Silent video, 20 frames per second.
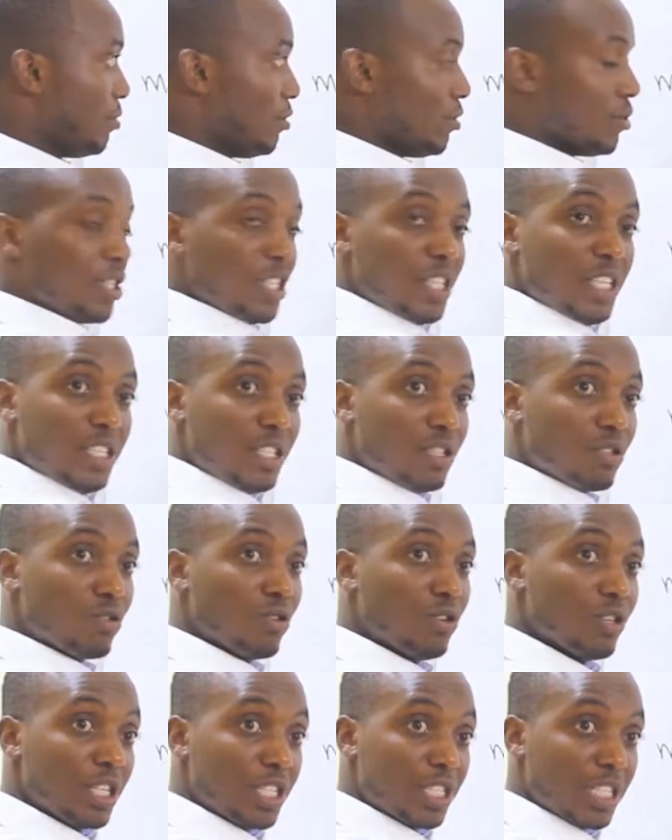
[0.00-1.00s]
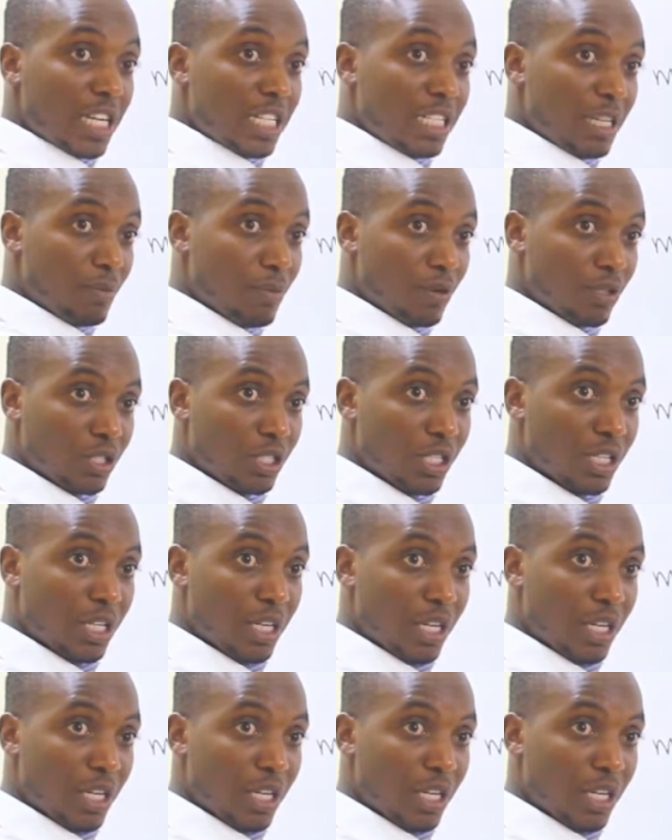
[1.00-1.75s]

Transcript: plot. This is called a scatter plot.